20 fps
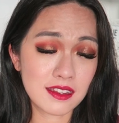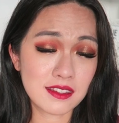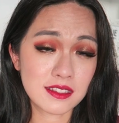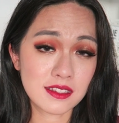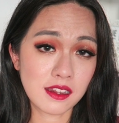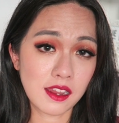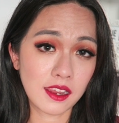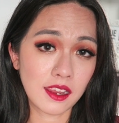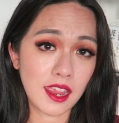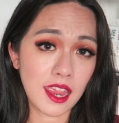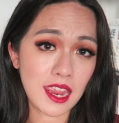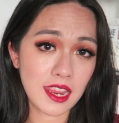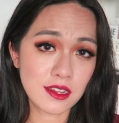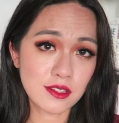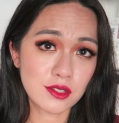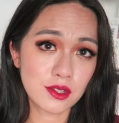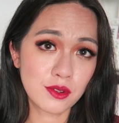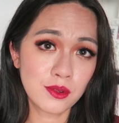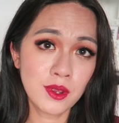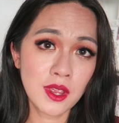it's like
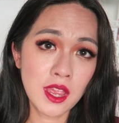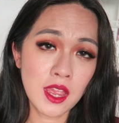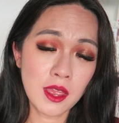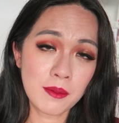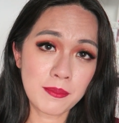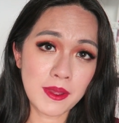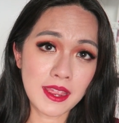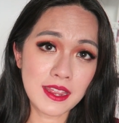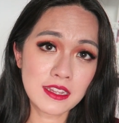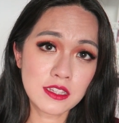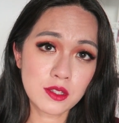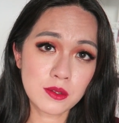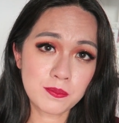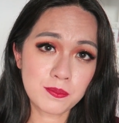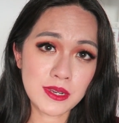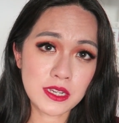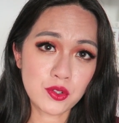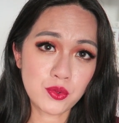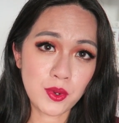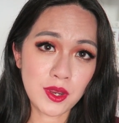hazel, but in
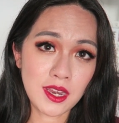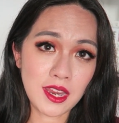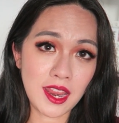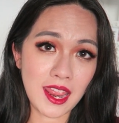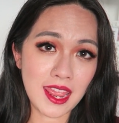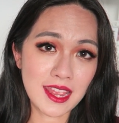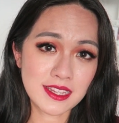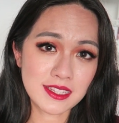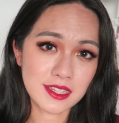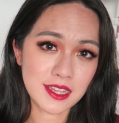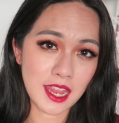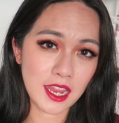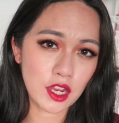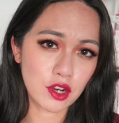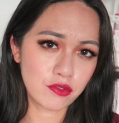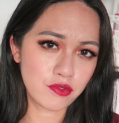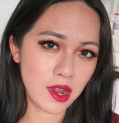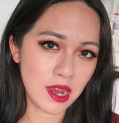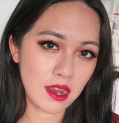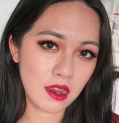between it has that
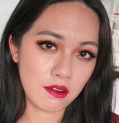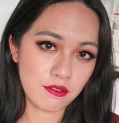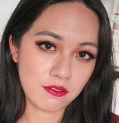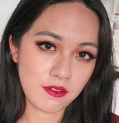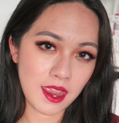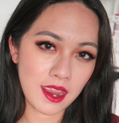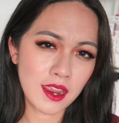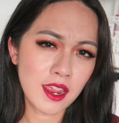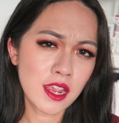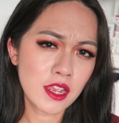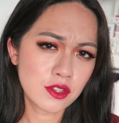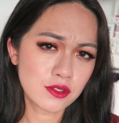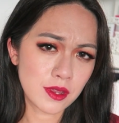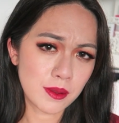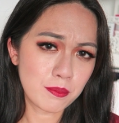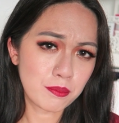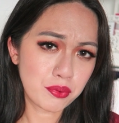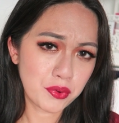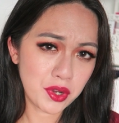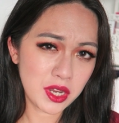gray effect. So
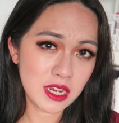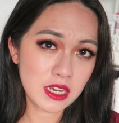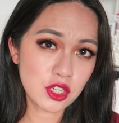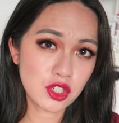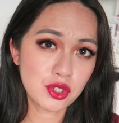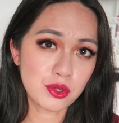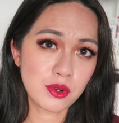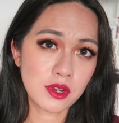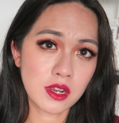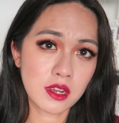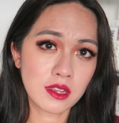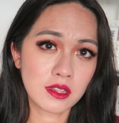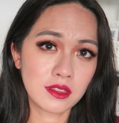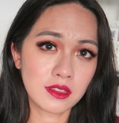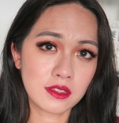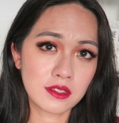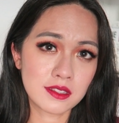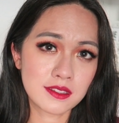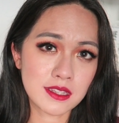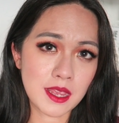I'm pretty sure
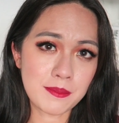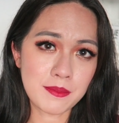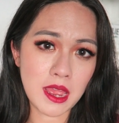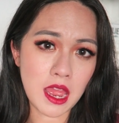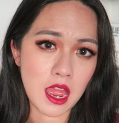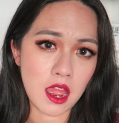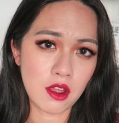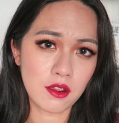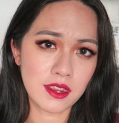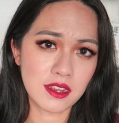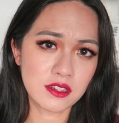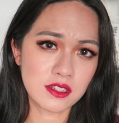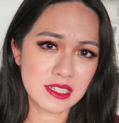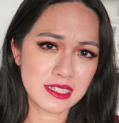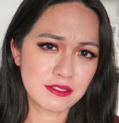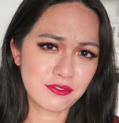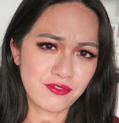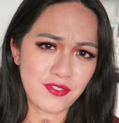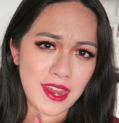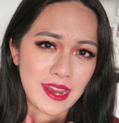somehow it
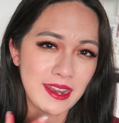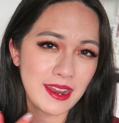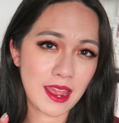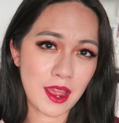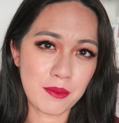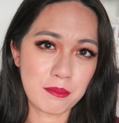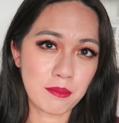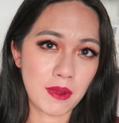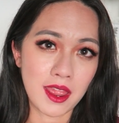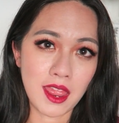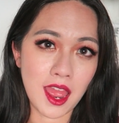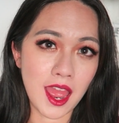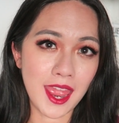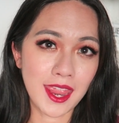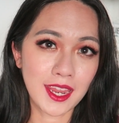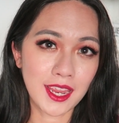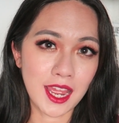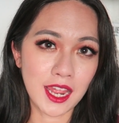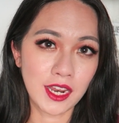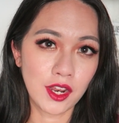just faded out my
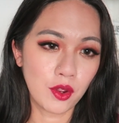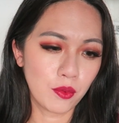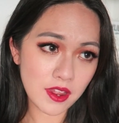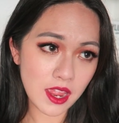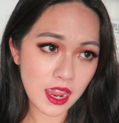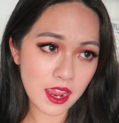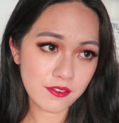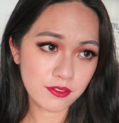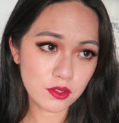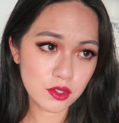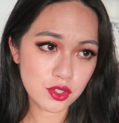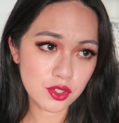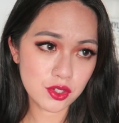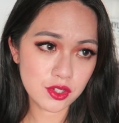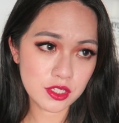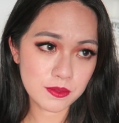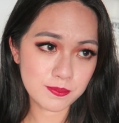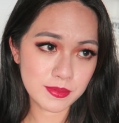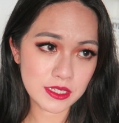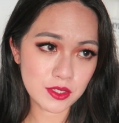eye color. If I have to
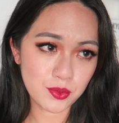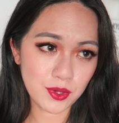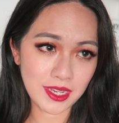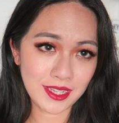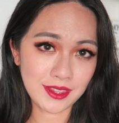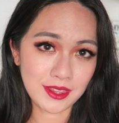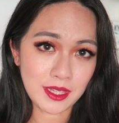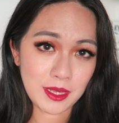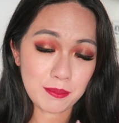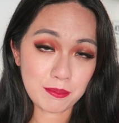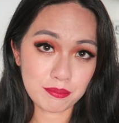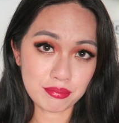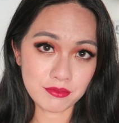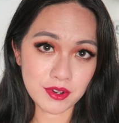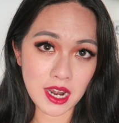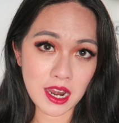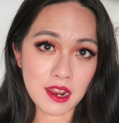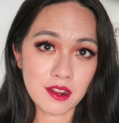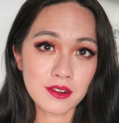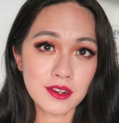choose between the
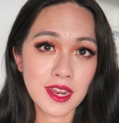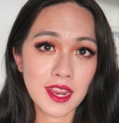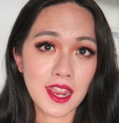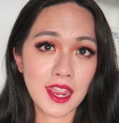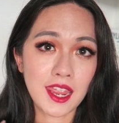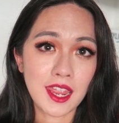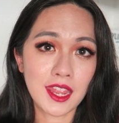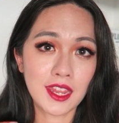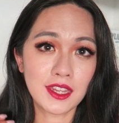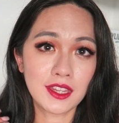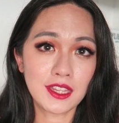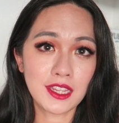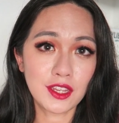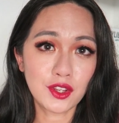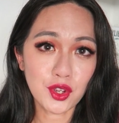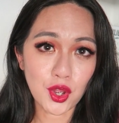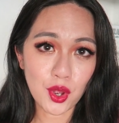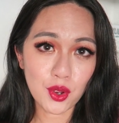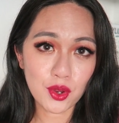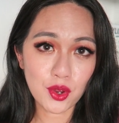brown and the
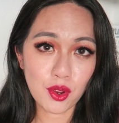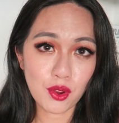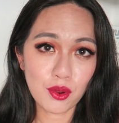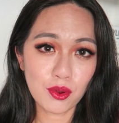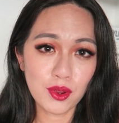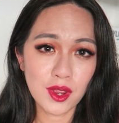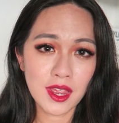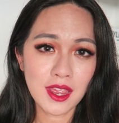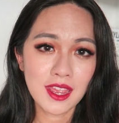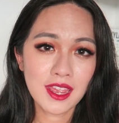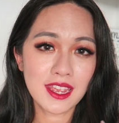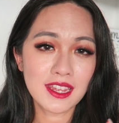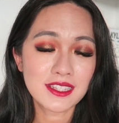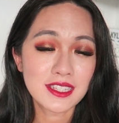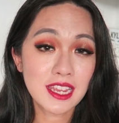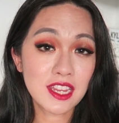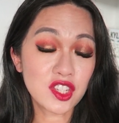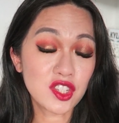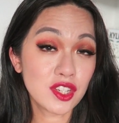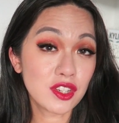cocoa,
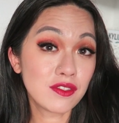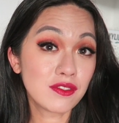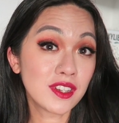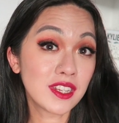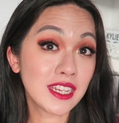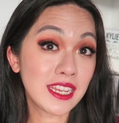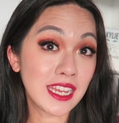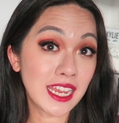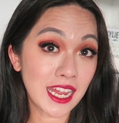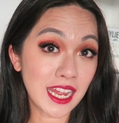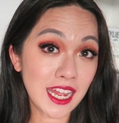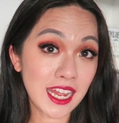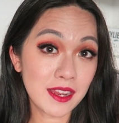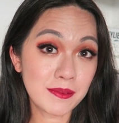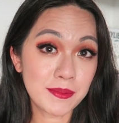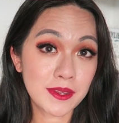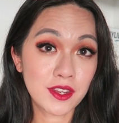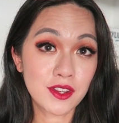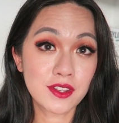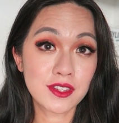it's actually really
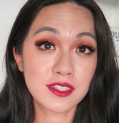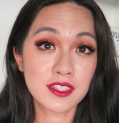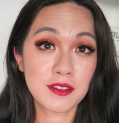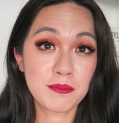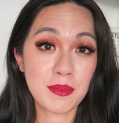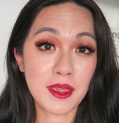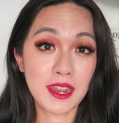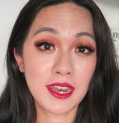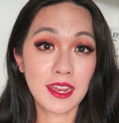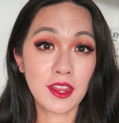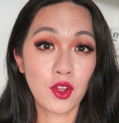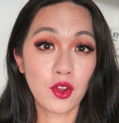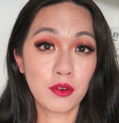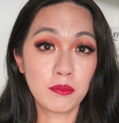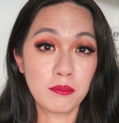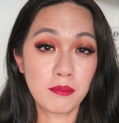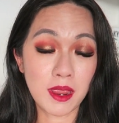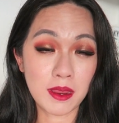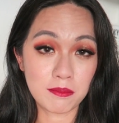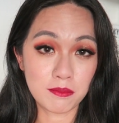hard, because depending
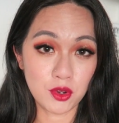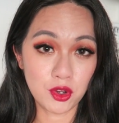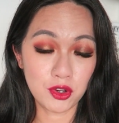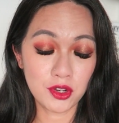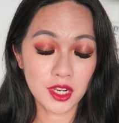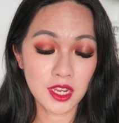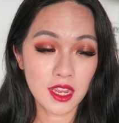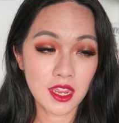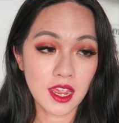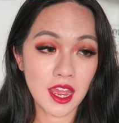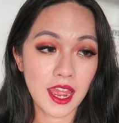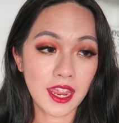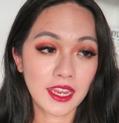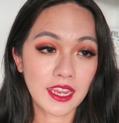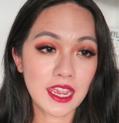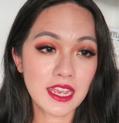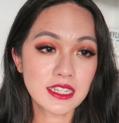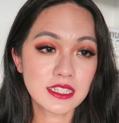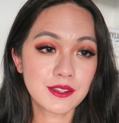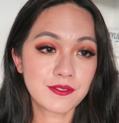on my mood, I
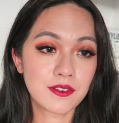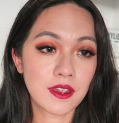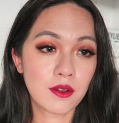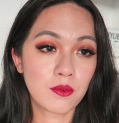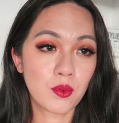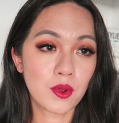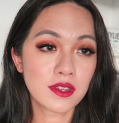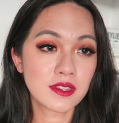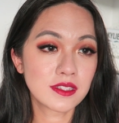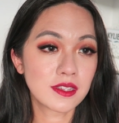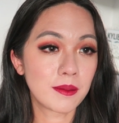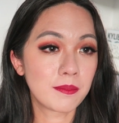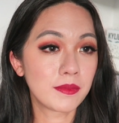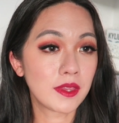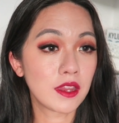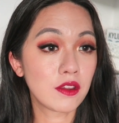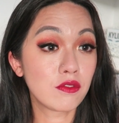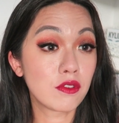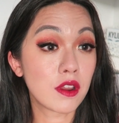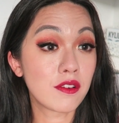guess if I want
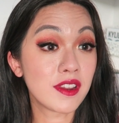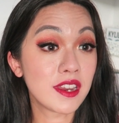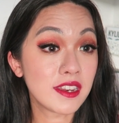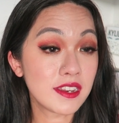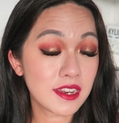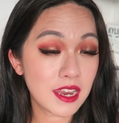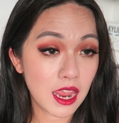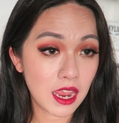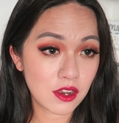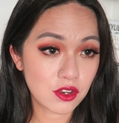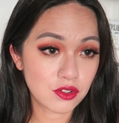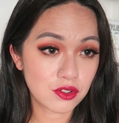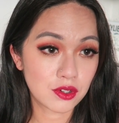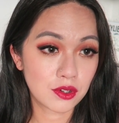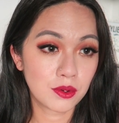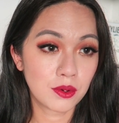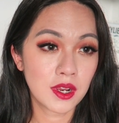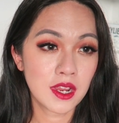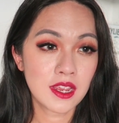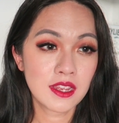something very
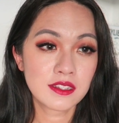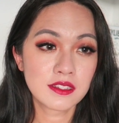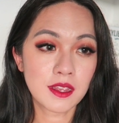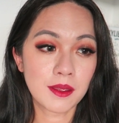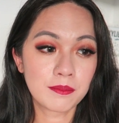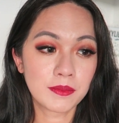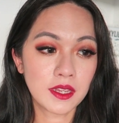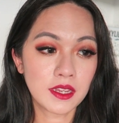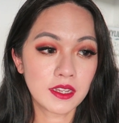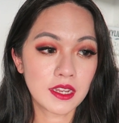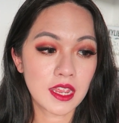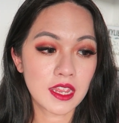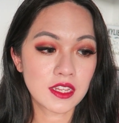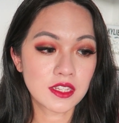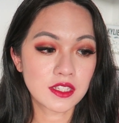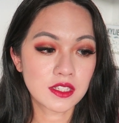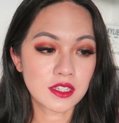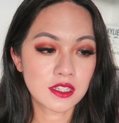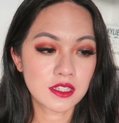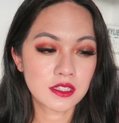natural, something that
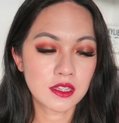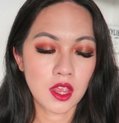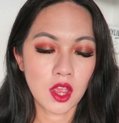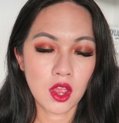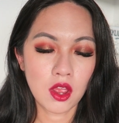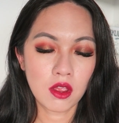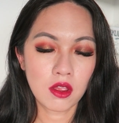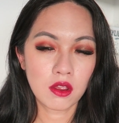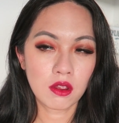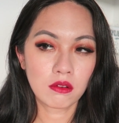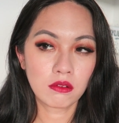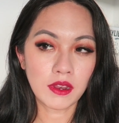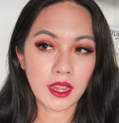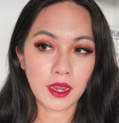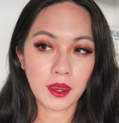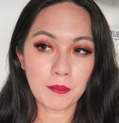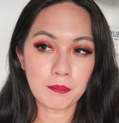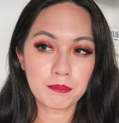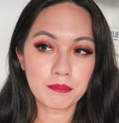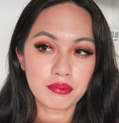is just
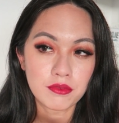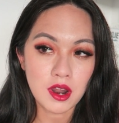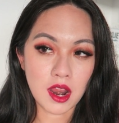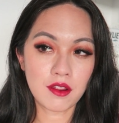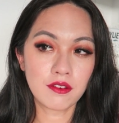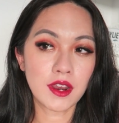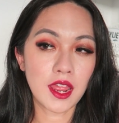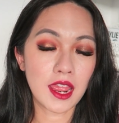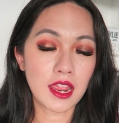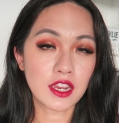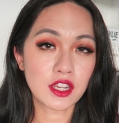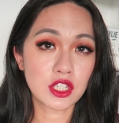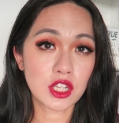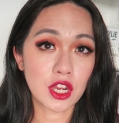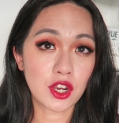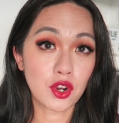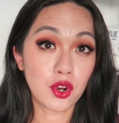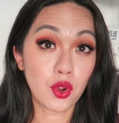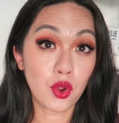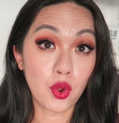like brown
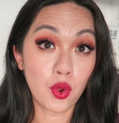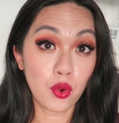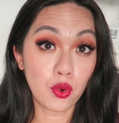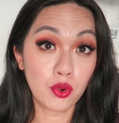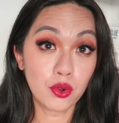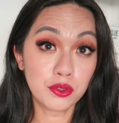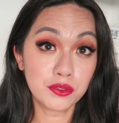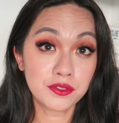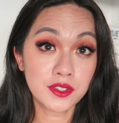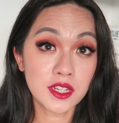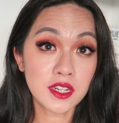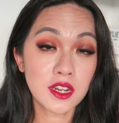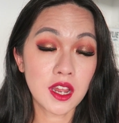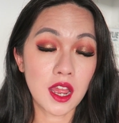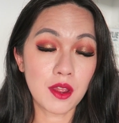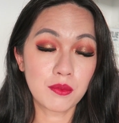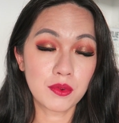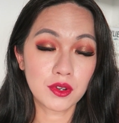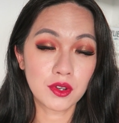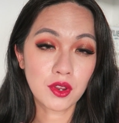eyeshadow all over,
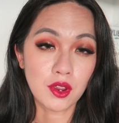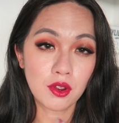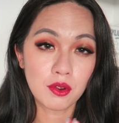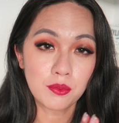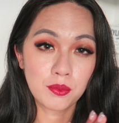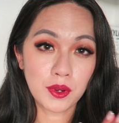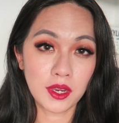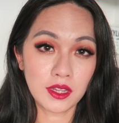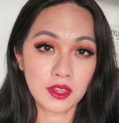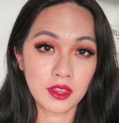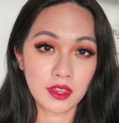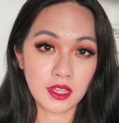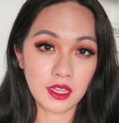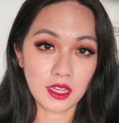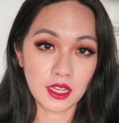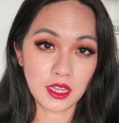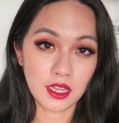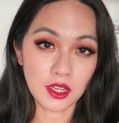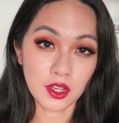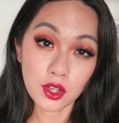I would go with
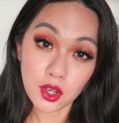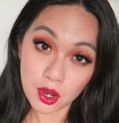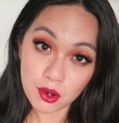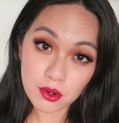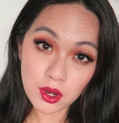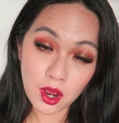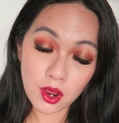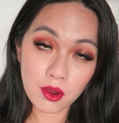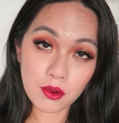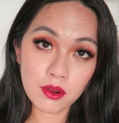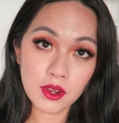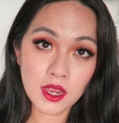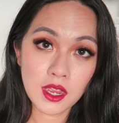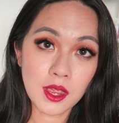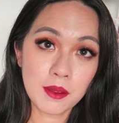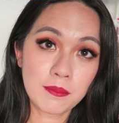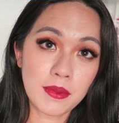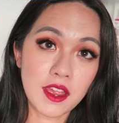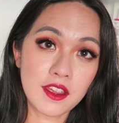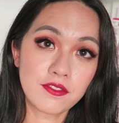the cocoa.
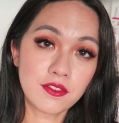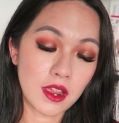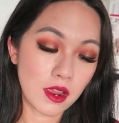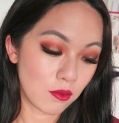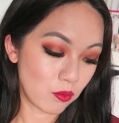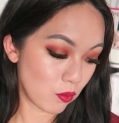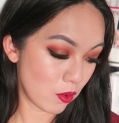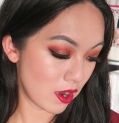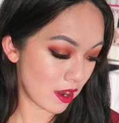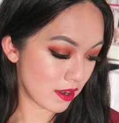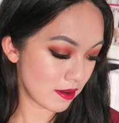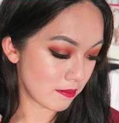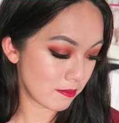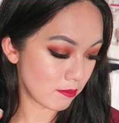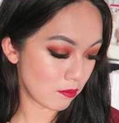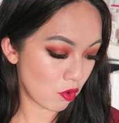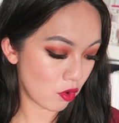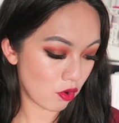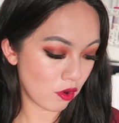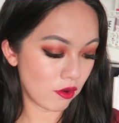But if I want
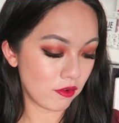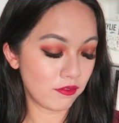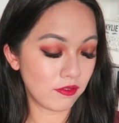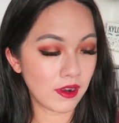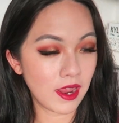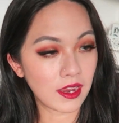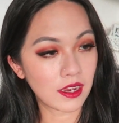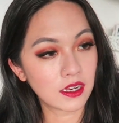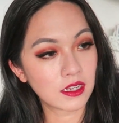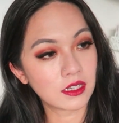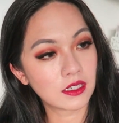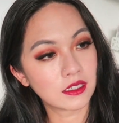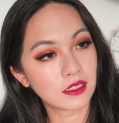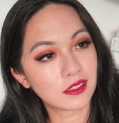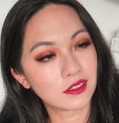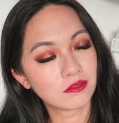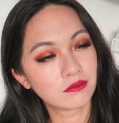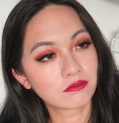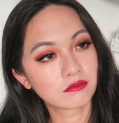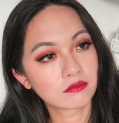more of like
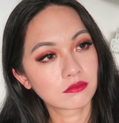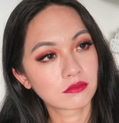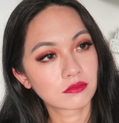a,